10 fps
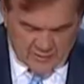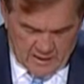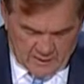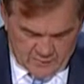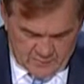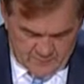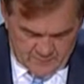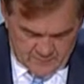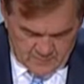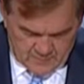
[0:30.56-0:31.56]
States,
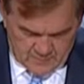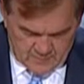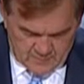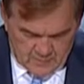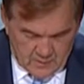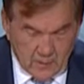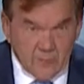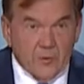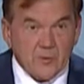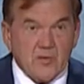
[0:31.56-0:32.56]
and the
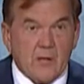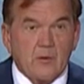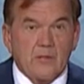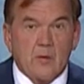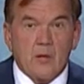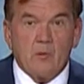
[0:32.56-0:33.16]
first Secretary